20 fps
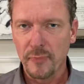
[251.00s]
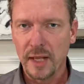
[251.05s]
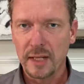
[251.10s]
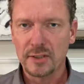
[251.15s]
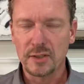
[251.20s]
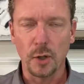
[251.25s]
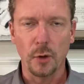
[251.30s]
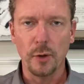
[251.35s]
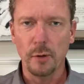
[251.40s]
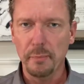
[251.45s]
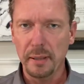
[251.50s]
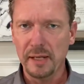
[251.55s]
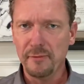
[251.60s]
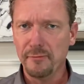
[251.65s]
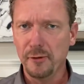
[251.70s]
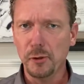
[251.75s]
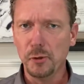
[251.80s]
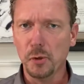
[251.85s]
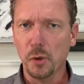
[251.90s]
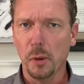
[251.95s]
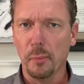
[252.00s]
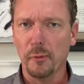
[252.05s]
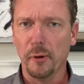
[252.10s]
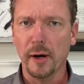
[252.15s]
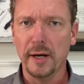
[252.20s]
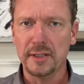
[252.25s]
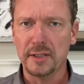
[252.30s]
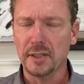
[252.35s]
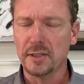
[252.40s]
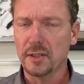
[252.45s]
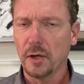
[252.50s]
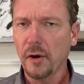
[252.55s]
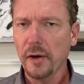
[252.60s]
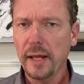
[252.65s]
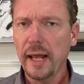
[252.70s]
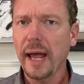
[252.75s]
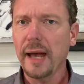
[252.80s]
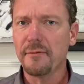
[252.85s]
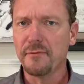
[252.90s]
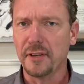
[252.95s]
So the big food corporations
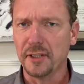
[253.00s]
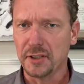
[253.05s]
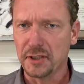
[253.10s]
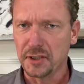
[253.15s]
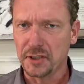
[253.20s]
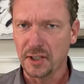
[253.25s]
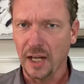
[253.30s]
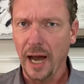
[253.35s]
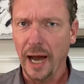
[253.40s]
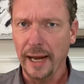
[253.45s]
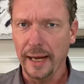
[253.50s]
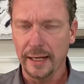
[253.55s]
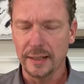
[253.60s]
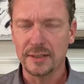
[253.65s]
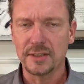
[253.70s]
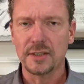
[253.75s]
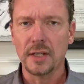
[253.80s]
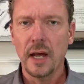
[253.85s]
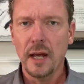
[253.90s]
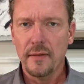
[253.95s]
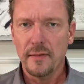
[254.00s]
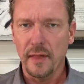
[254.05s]
already have the science